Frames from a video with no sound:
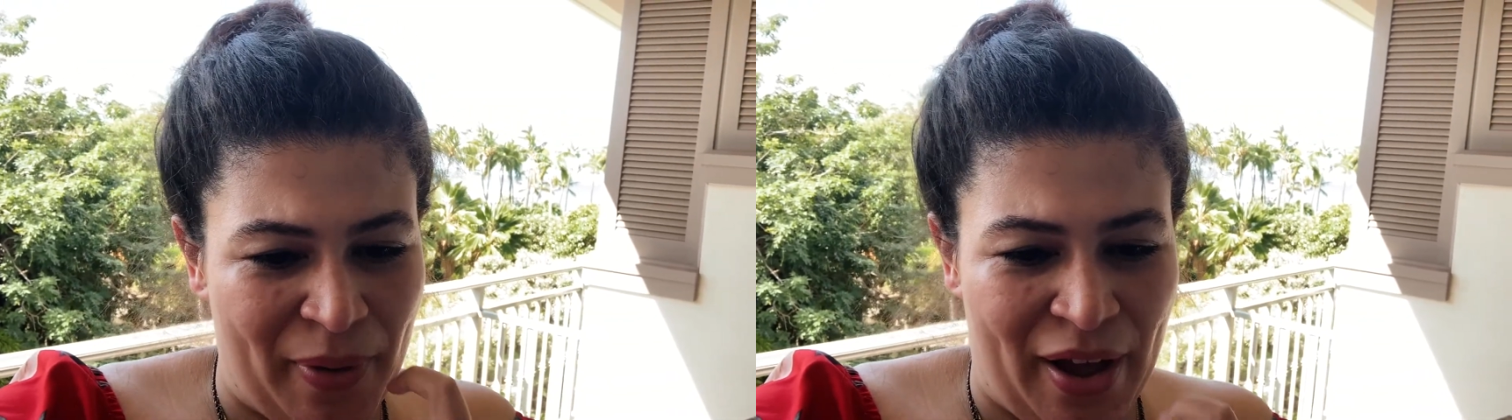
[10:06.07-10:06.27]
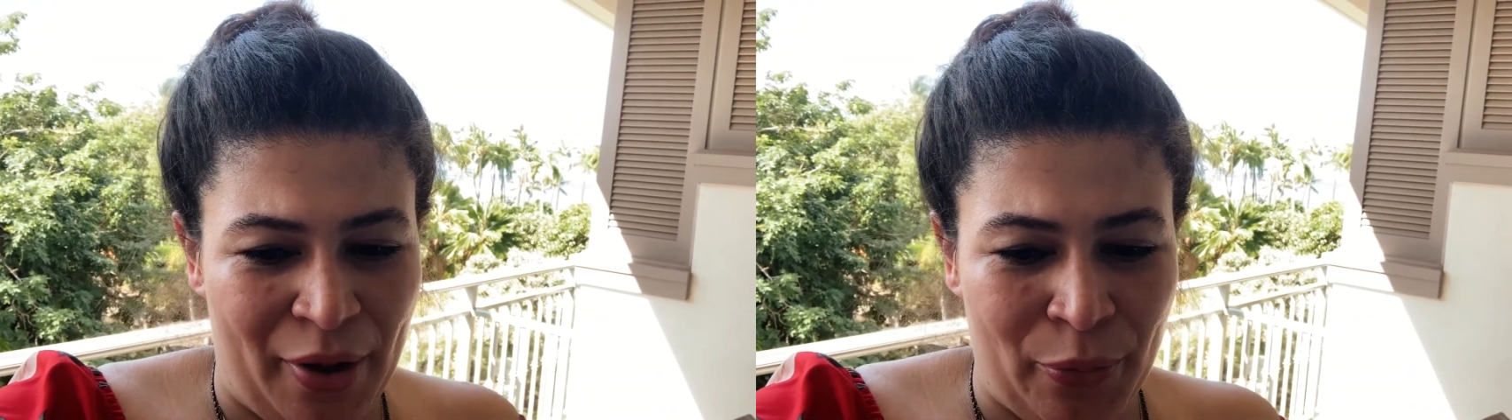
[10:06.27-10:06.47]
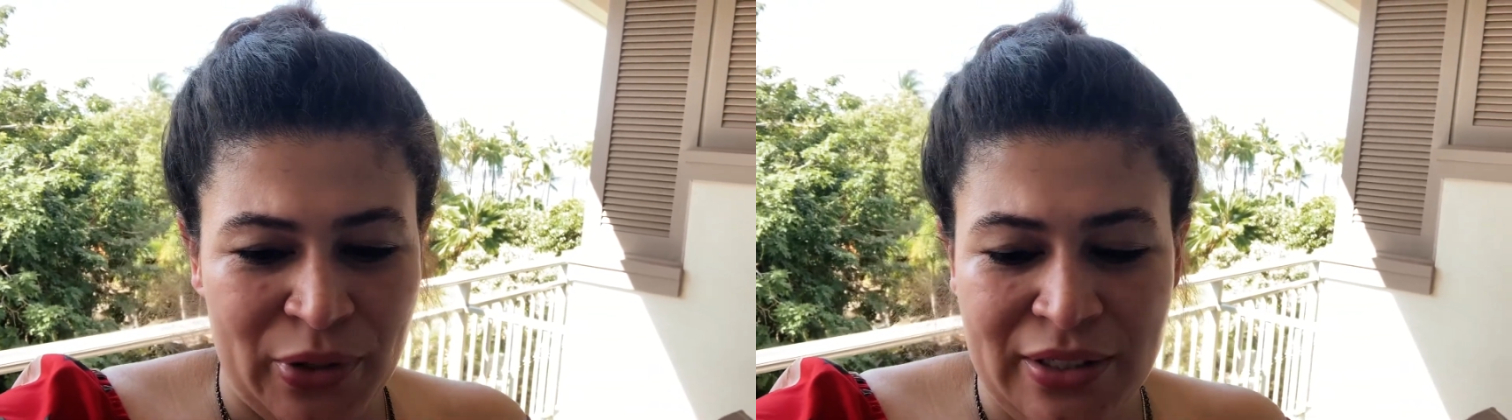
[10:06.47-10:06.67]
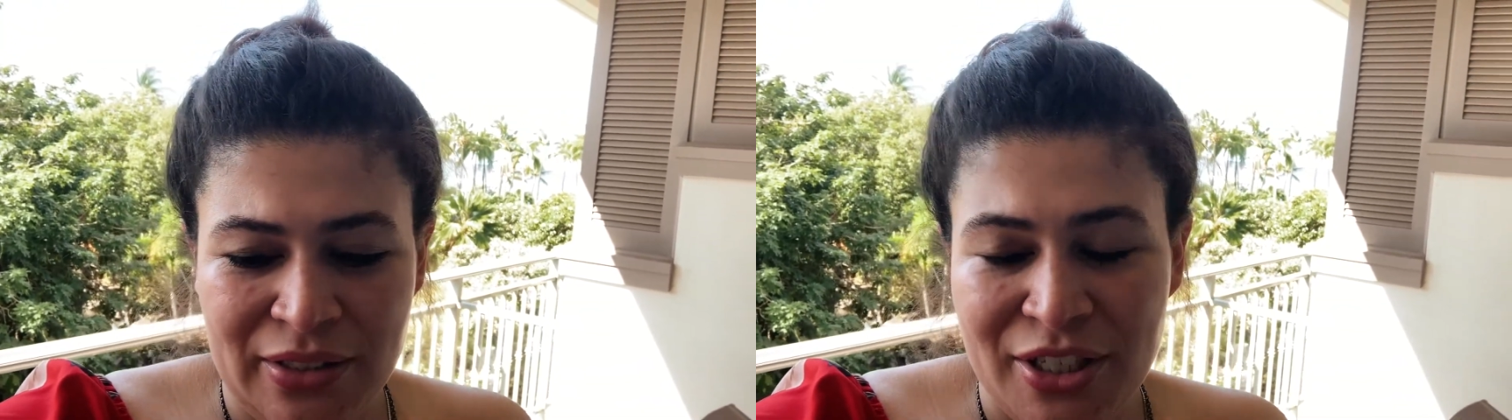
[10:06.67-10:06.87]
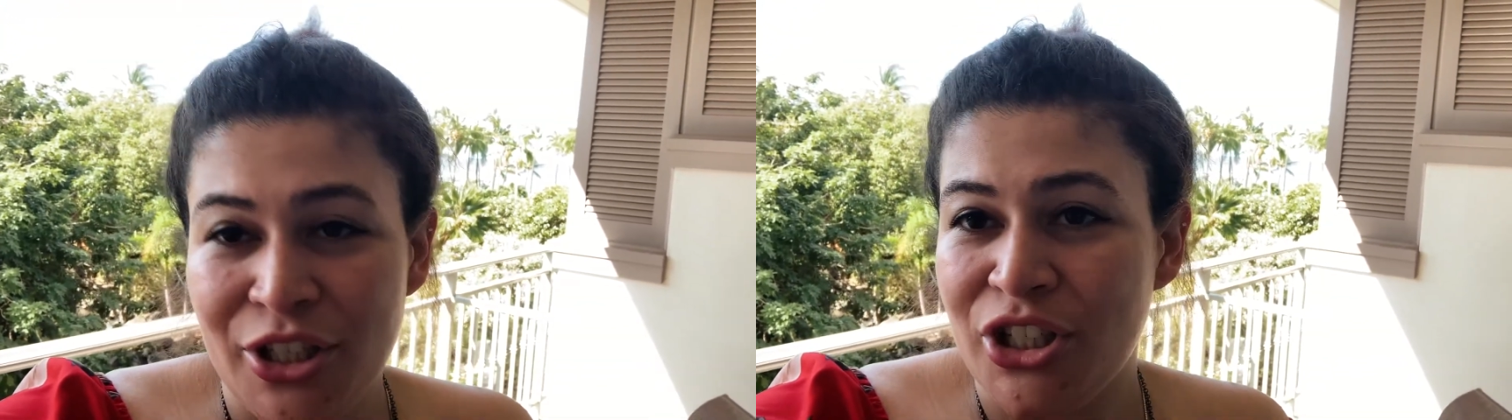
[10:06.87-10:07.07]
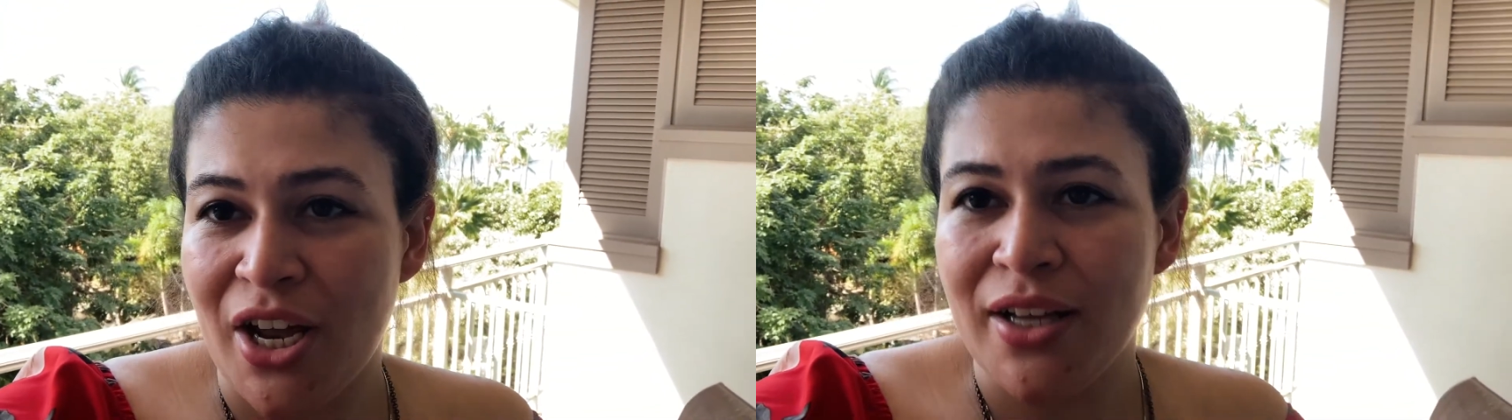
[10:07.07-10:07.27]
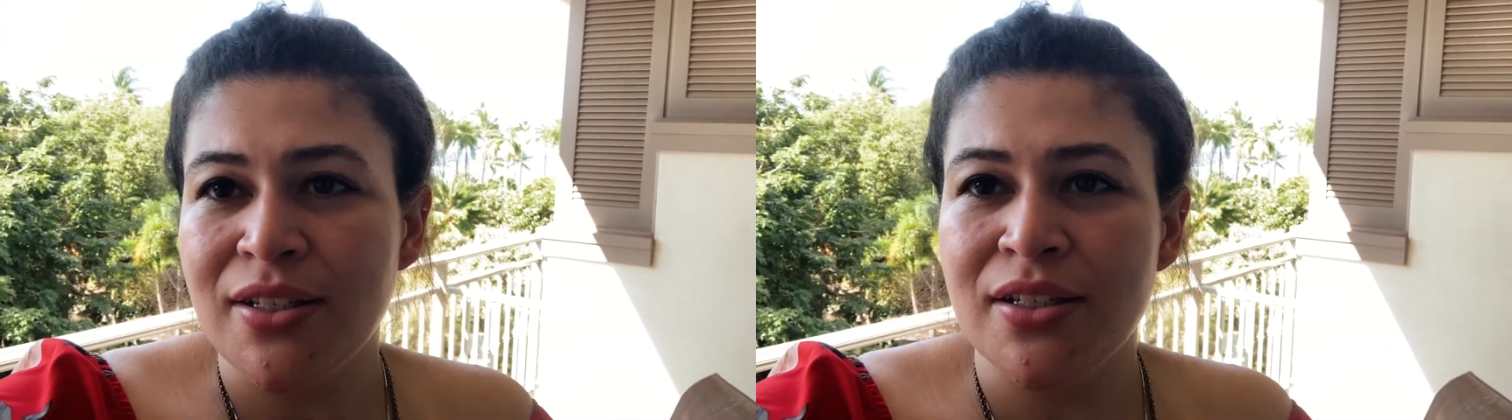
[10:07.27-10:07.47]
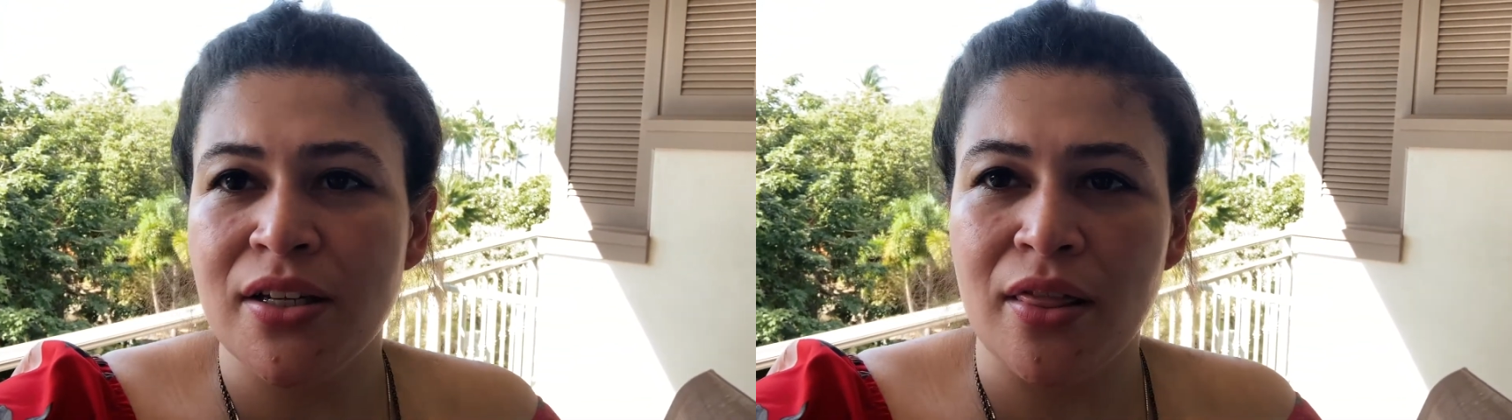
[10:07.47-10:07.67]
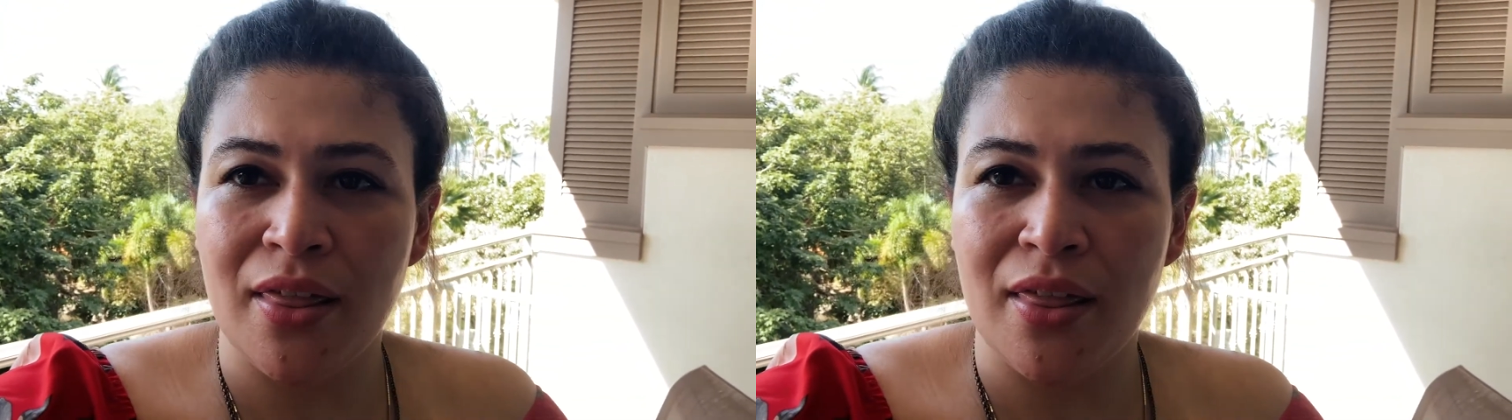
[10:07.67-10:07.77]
I would suggest